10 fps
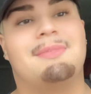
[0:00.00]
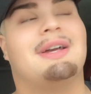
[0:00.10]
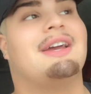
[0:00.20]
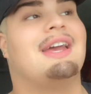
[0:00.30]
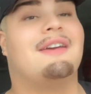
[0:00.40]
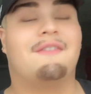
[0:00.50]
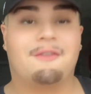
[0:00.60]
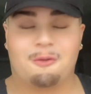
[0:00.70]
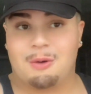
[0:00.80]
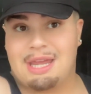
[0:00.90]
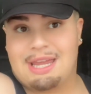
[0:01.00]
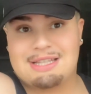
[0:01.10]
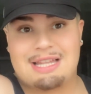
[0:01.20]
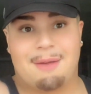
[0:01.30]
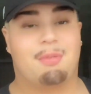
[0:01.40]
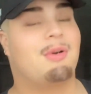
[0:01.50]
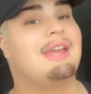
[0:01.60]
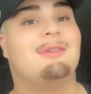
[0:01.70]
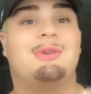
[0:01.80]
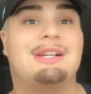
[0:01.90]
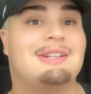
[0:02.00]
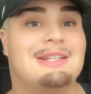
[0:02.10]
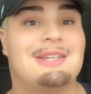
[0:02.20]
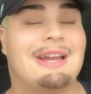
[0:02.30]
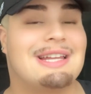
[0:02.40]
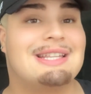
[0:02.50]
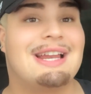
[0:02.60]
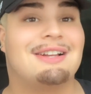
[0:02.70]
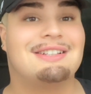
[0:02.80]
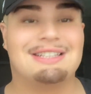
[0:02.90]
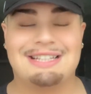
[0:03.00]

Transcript: But if we get to that point, well, I'll see you guys later.